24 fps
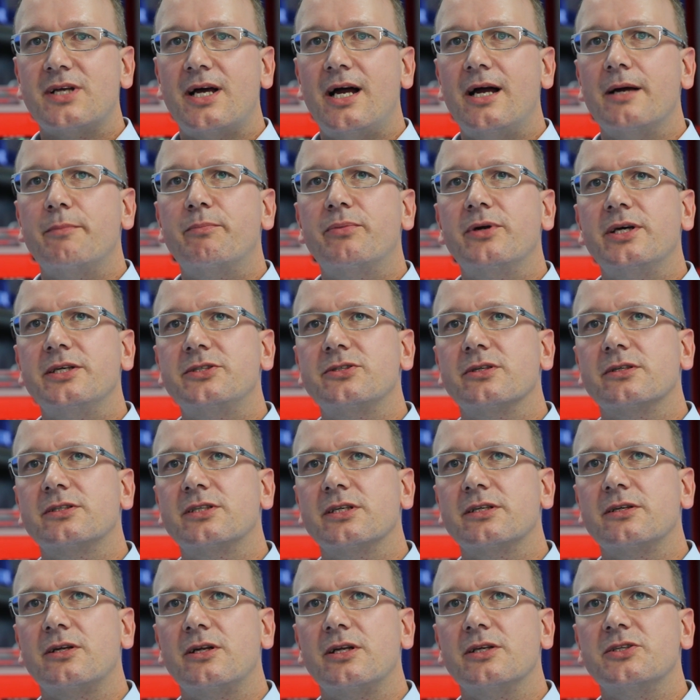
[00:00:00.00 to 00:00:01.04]
is a high-pressure
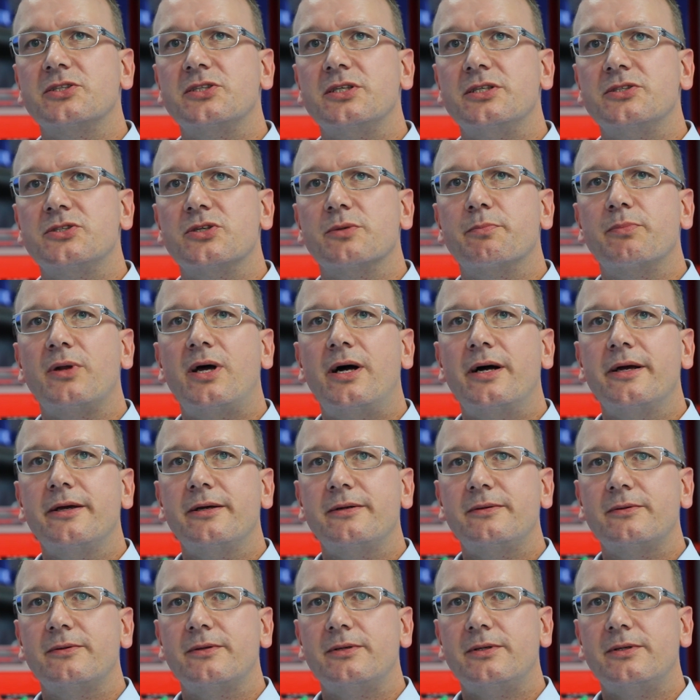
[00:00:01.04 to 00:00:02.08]
technology supplier.